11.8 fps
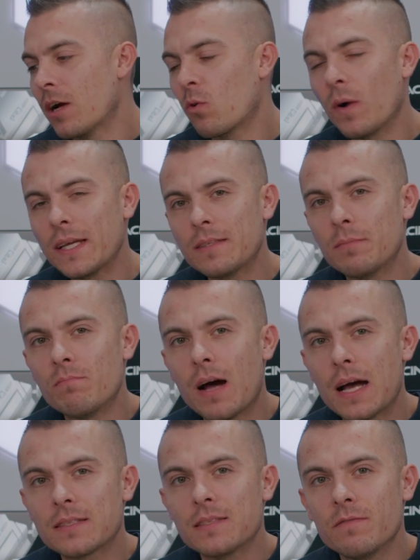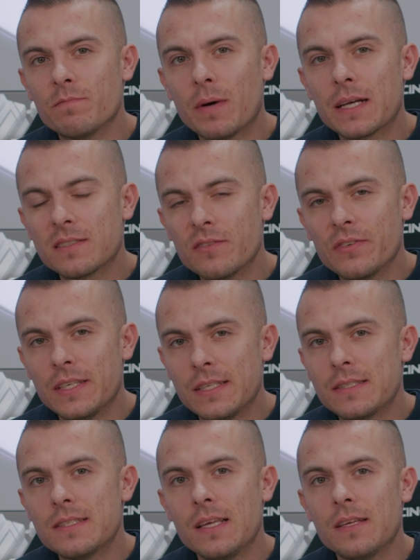quite massive passive
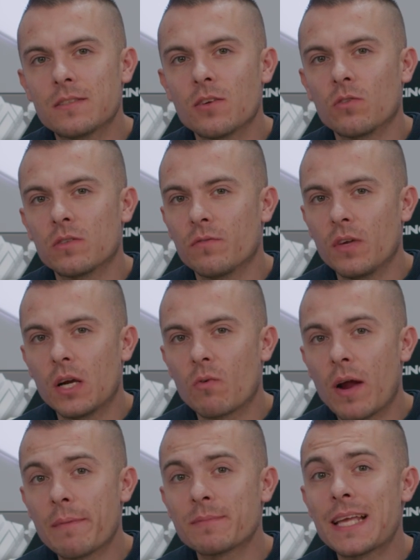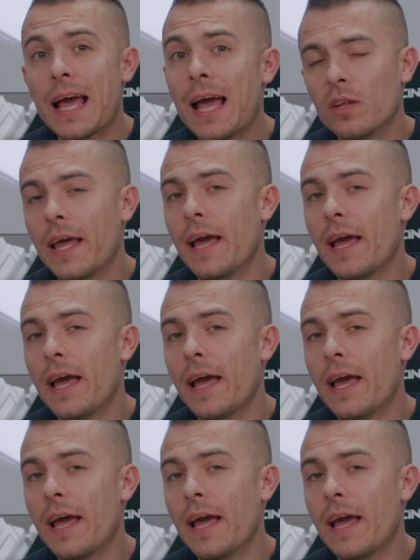heat sinks on the VRMs on,